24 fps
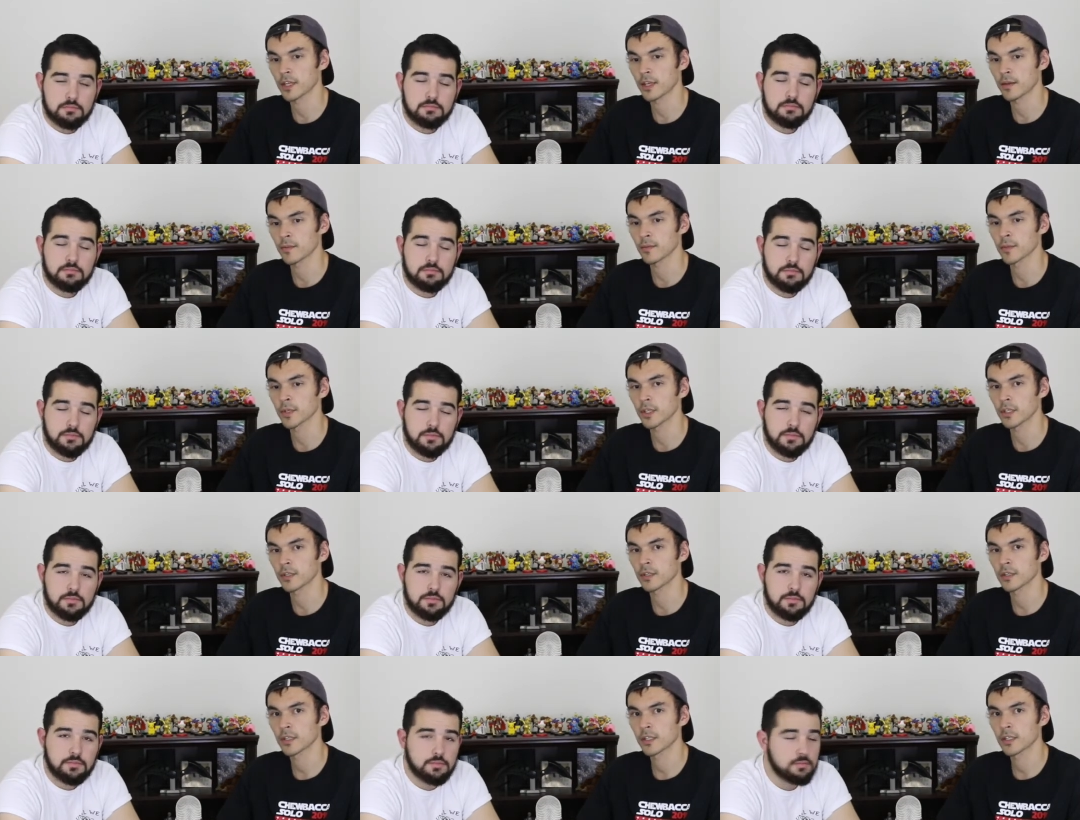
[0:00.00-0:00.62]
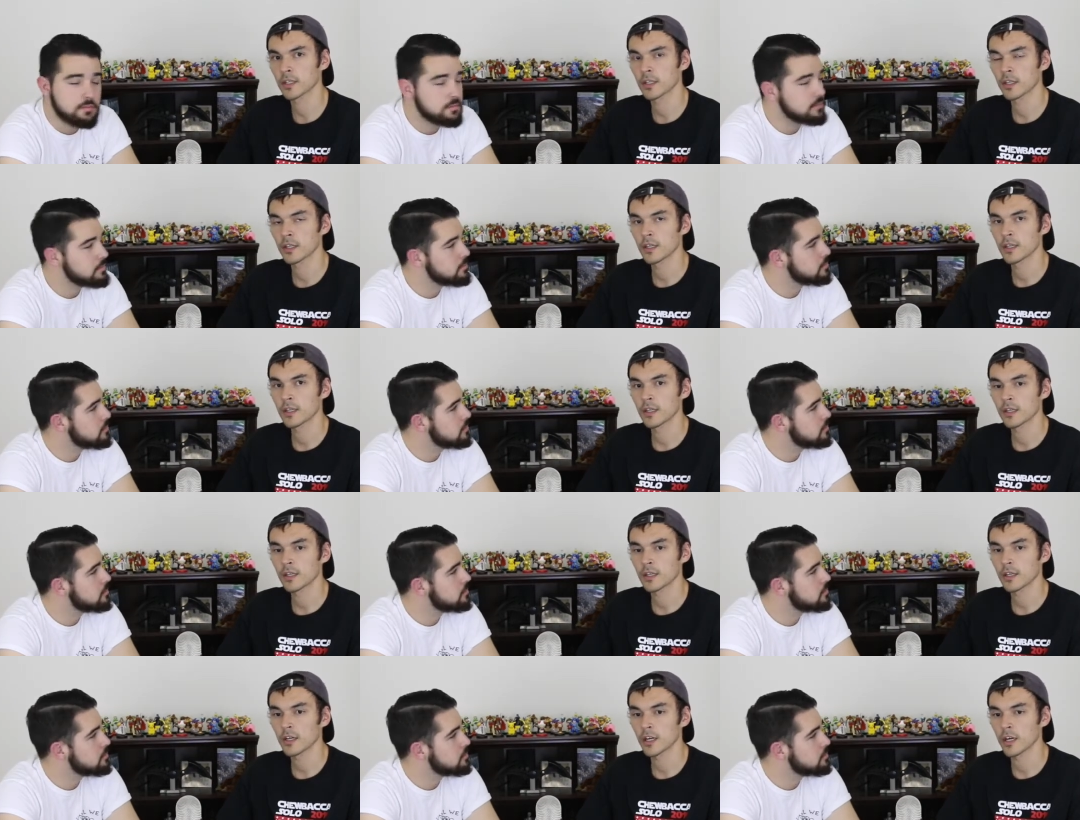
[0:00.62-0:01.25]
Speaker 1: yet, but
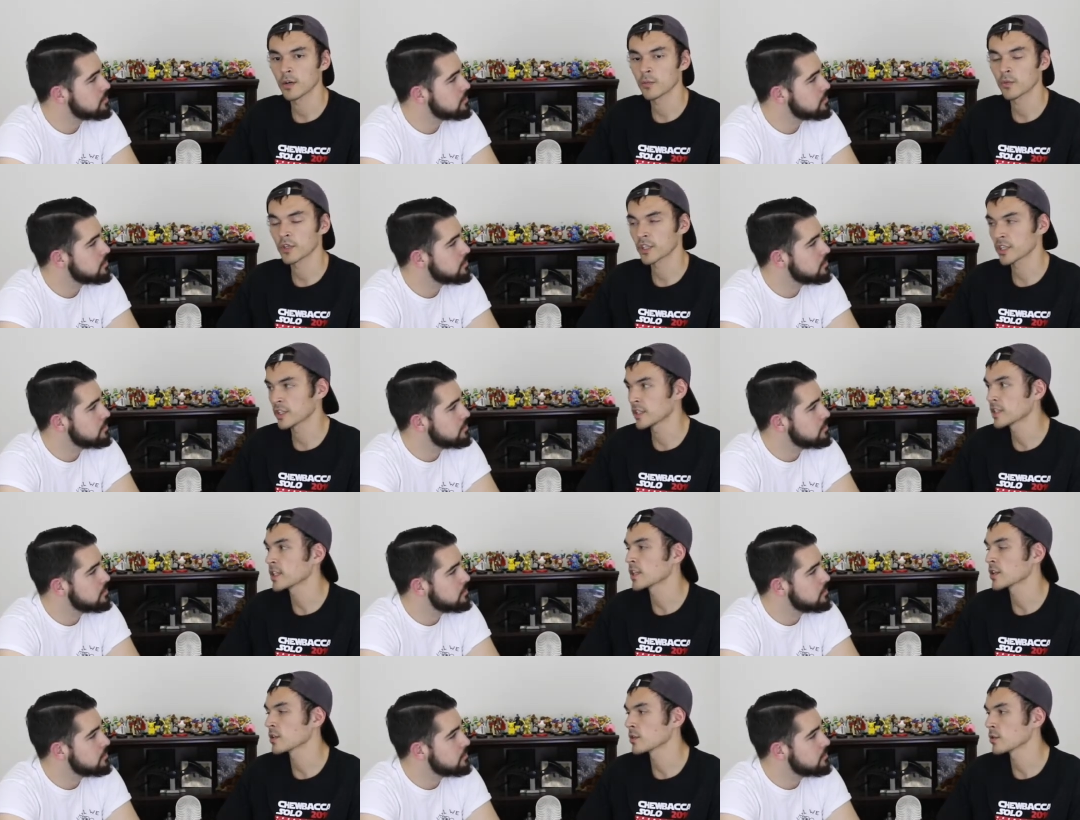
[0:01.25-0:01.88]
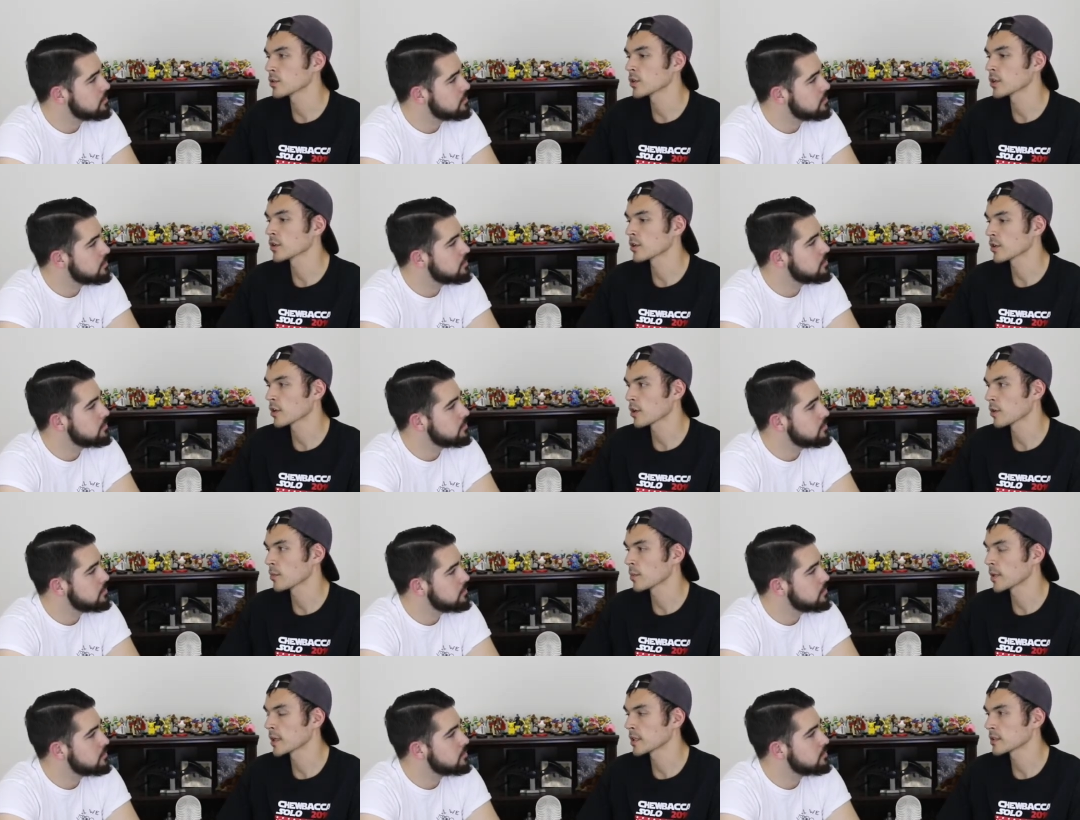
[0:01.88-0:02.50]
uh, we're going to need a new
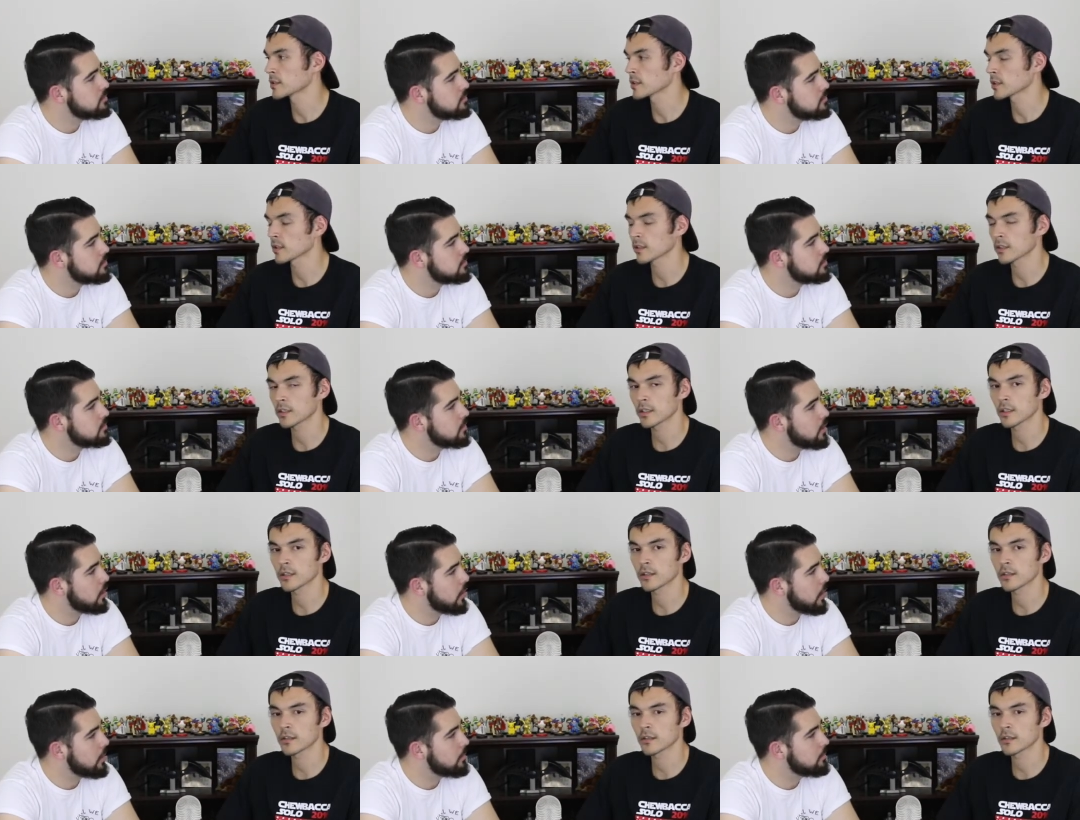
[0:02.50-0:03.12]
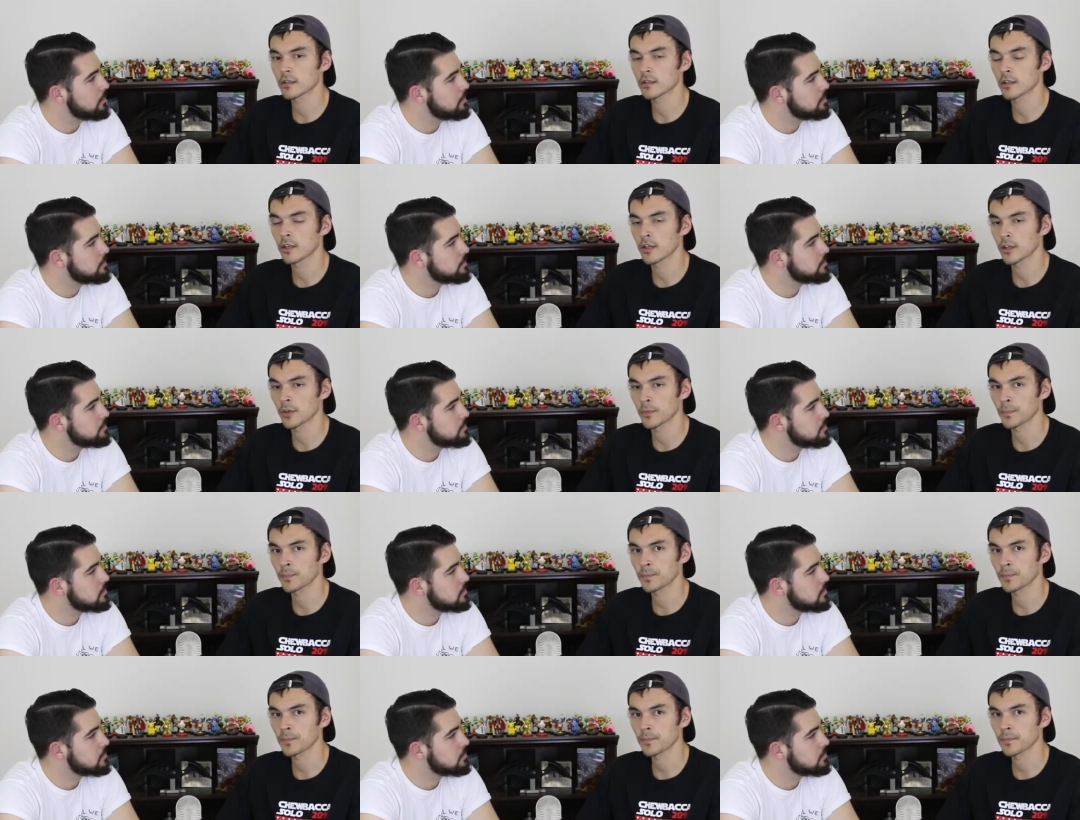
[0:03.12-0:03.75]
logo basically. Okay.
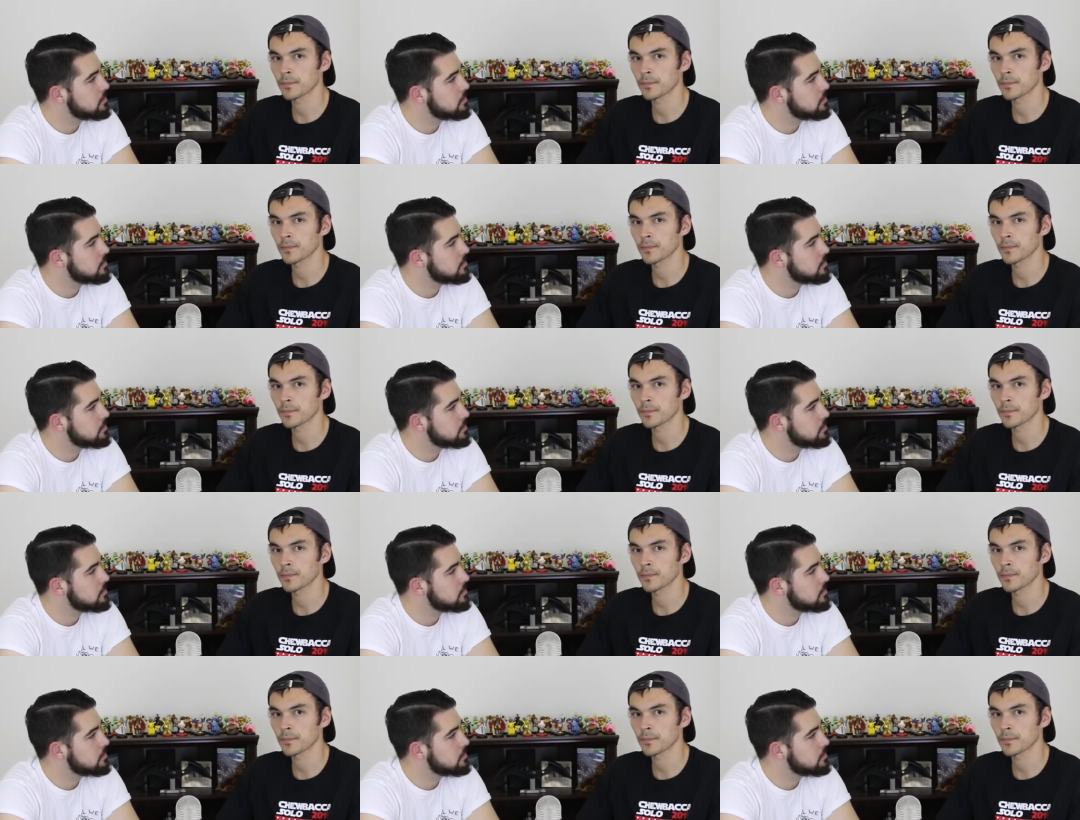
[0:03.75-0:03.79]
Um,